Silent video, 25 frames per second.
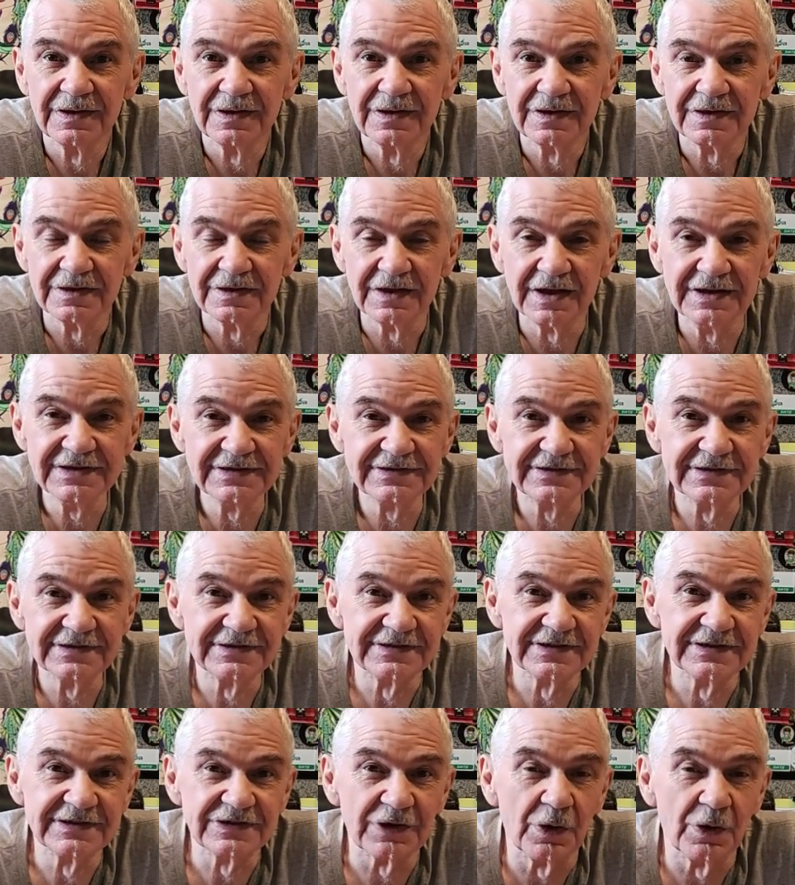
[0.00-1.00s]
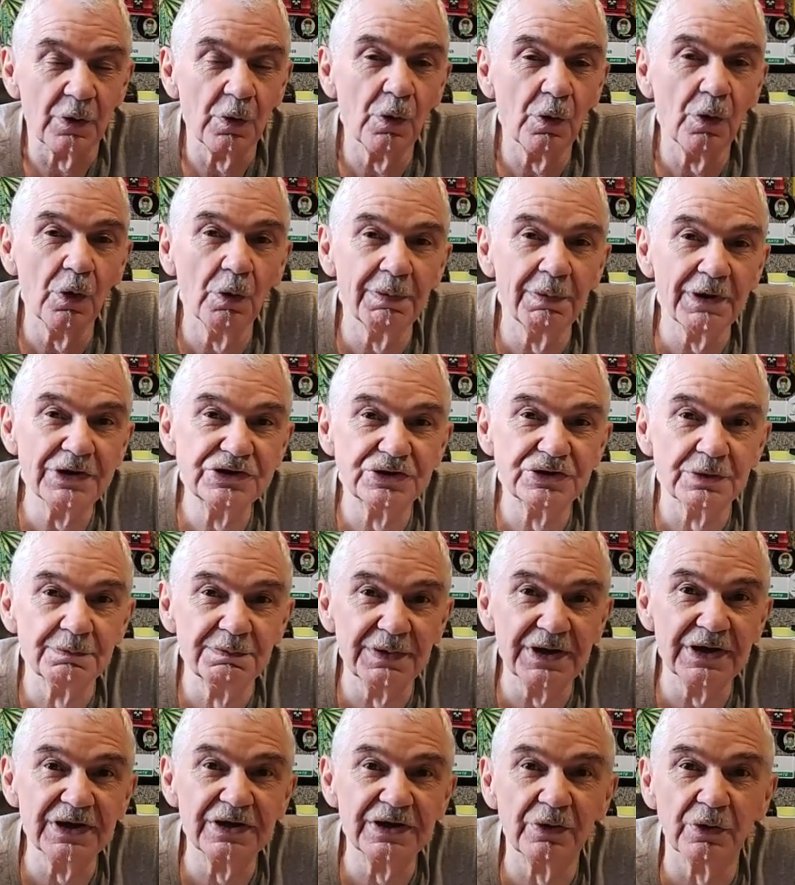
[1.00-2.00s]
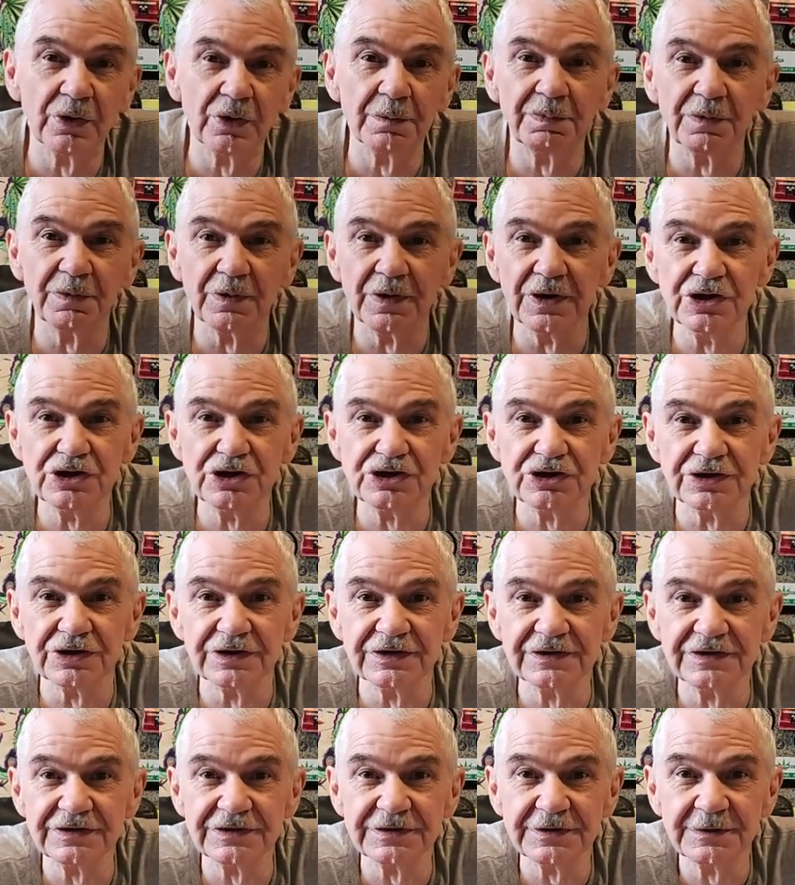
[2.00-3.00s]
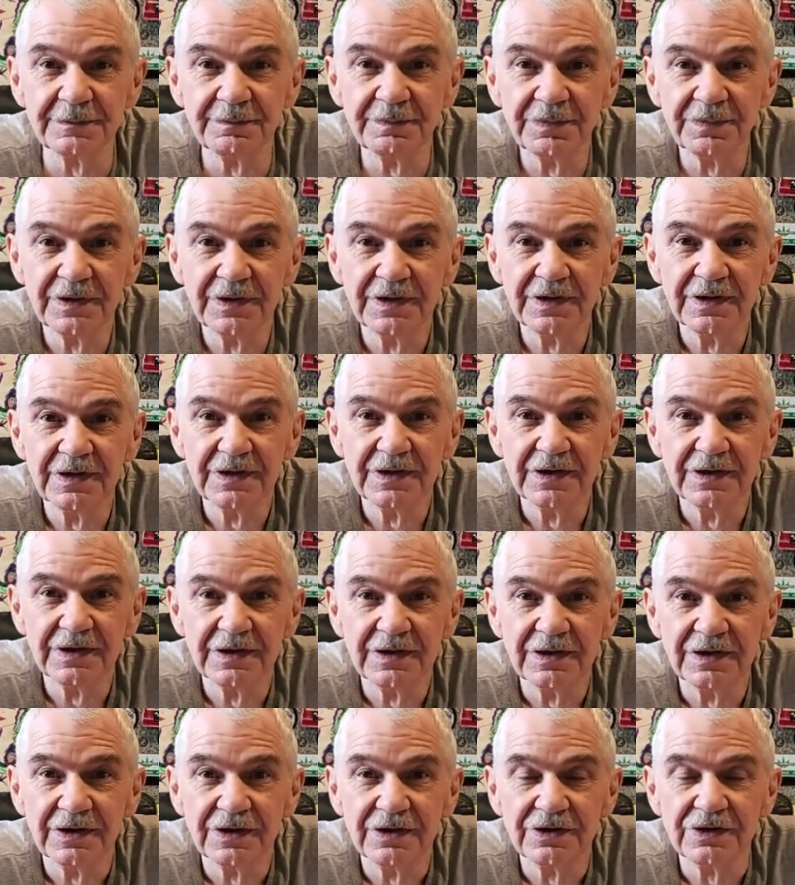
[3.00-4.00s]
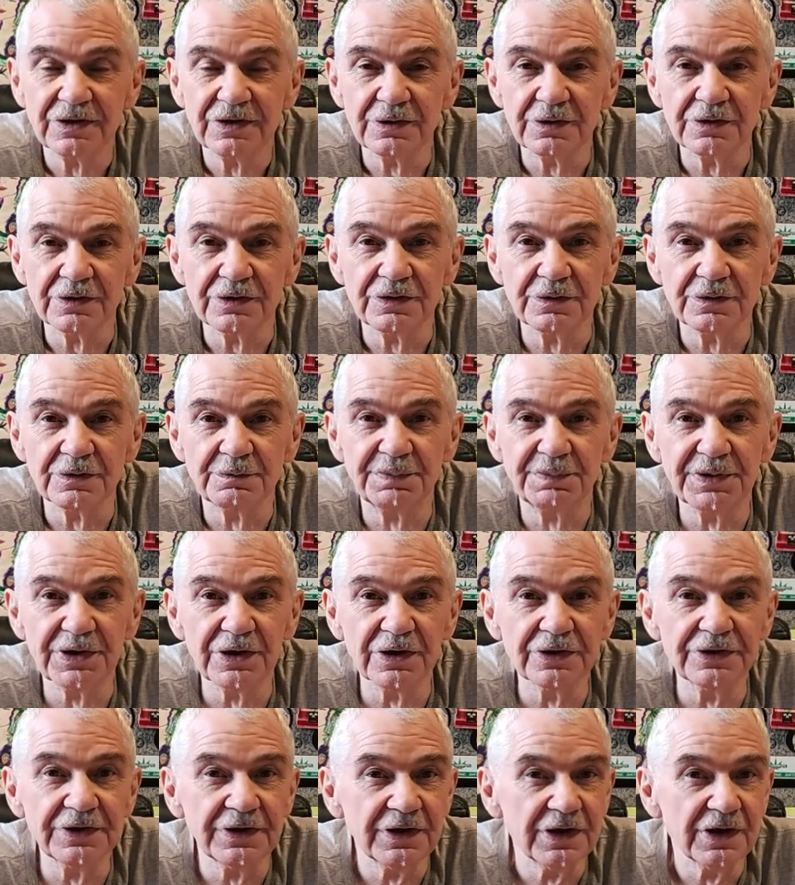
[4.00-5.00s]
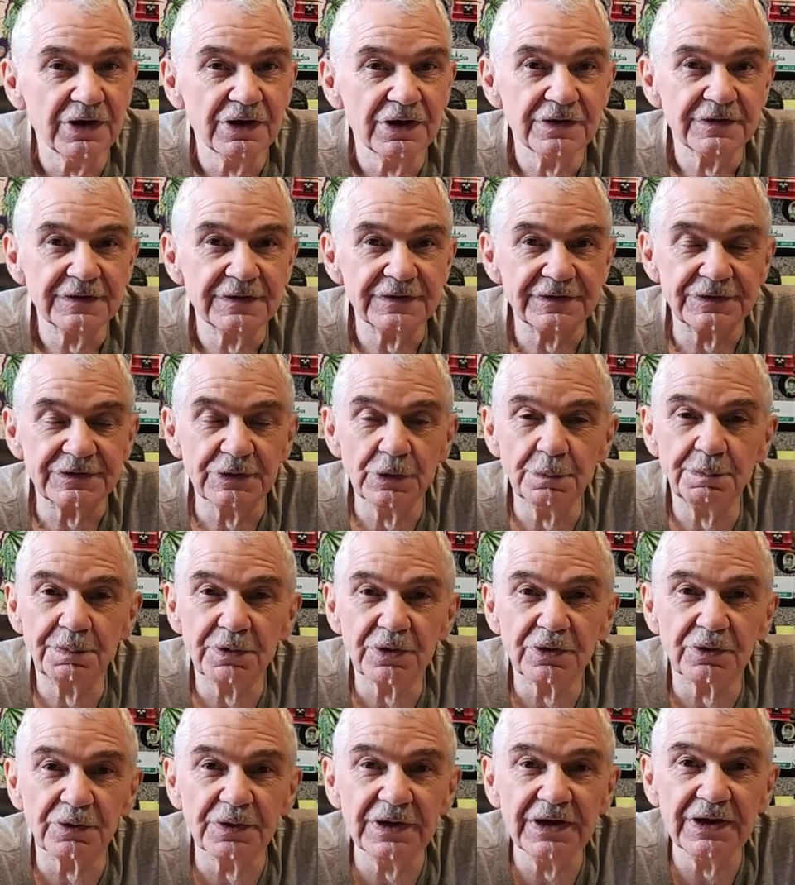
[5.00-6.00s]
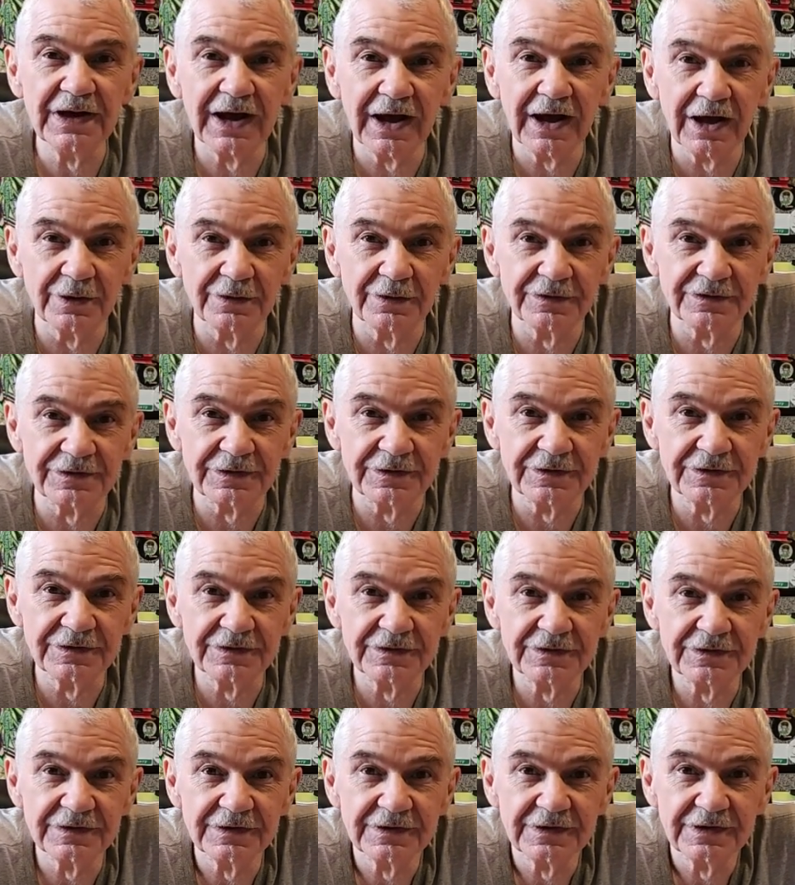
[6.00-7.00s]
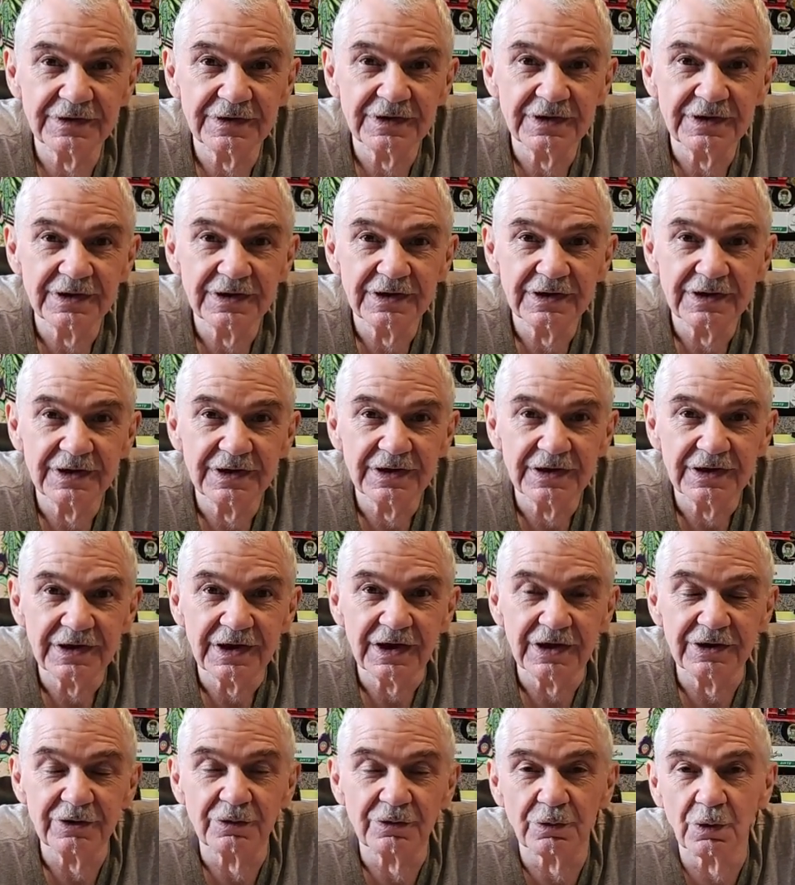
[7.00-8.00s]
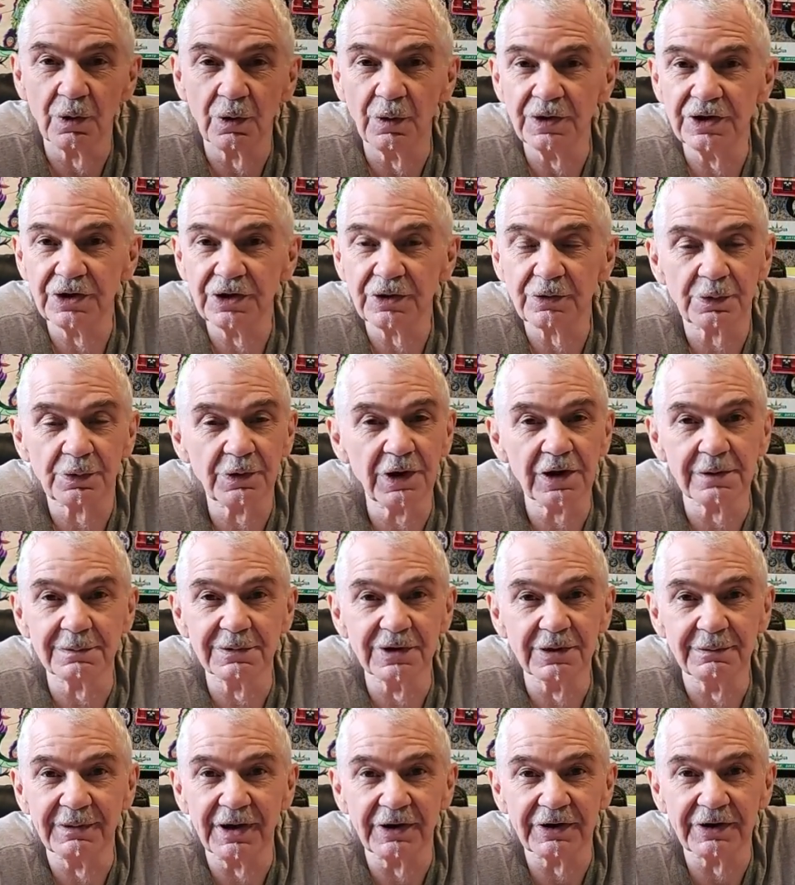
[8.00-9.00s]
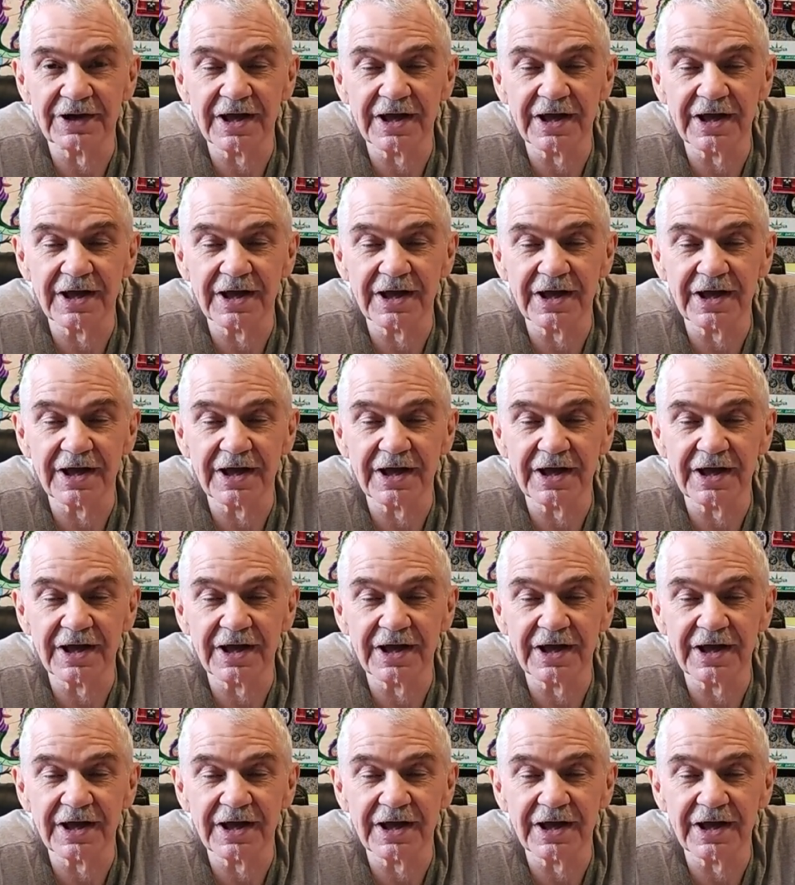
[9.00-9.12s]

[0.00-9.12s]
licenses a whole bunch of big corporations to build super greenhouses and grow an incredible amount of